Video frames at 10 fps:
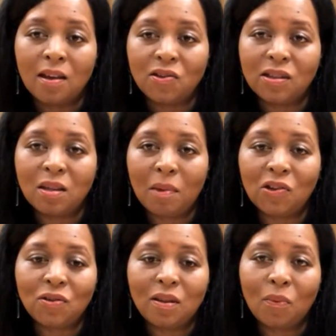just to make
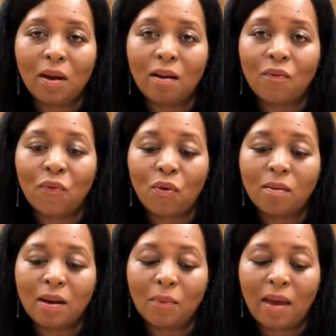sure that we are
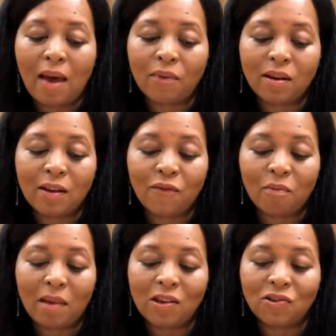informed and we have good
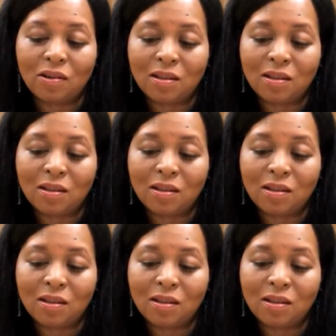information.